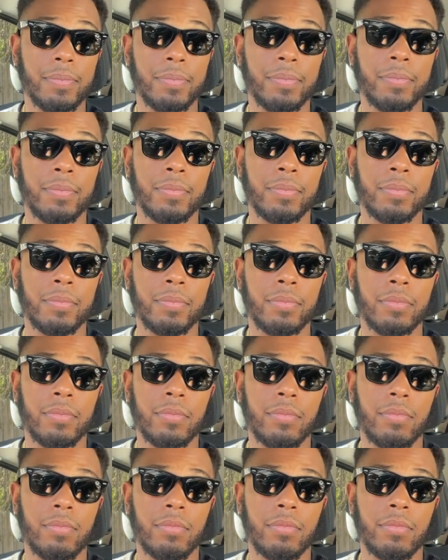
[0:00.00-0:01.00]

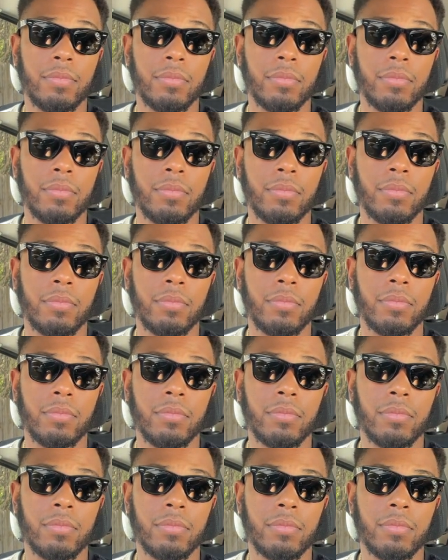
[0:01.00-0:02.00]

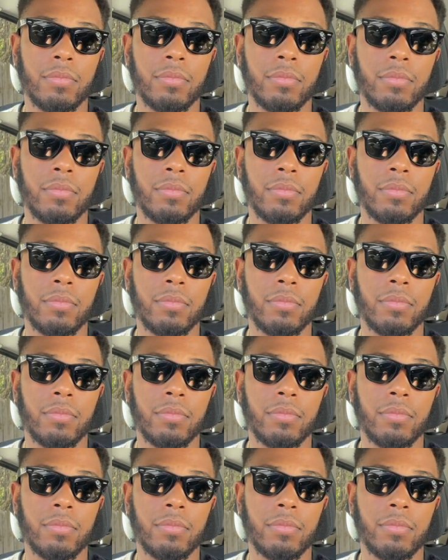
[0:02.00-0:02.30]
(no one is talking)